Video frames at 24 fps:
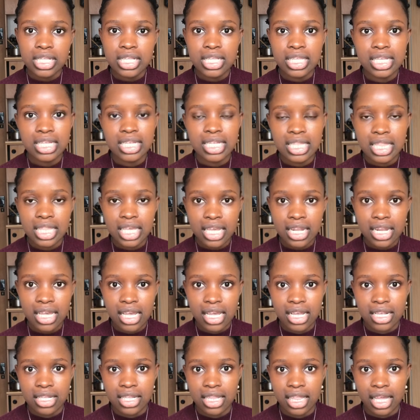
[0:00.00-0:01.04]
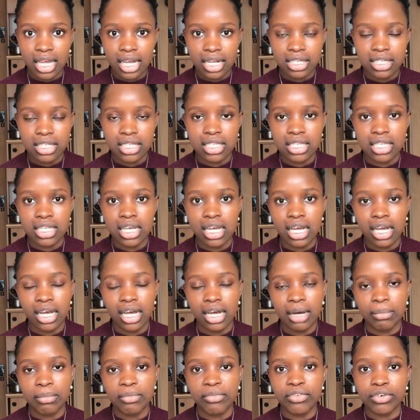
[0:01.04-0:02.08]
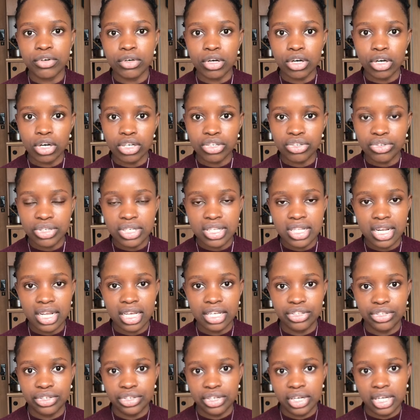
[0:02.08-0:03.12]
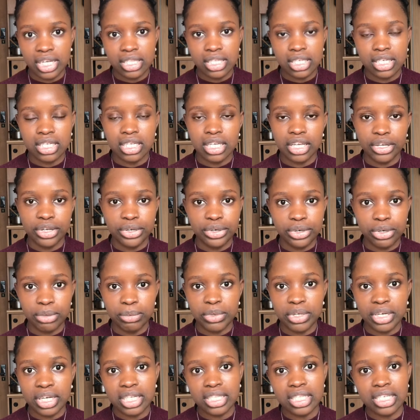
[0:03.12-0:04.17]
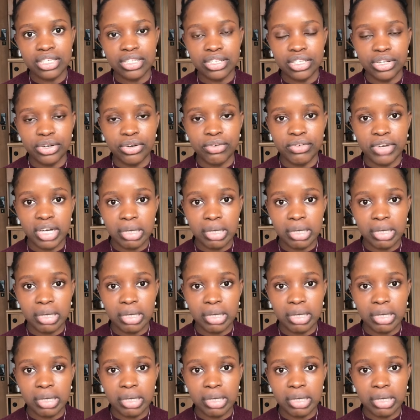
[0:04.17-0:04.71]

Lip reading: So the thing is that for countries like the United Kingdom, United States of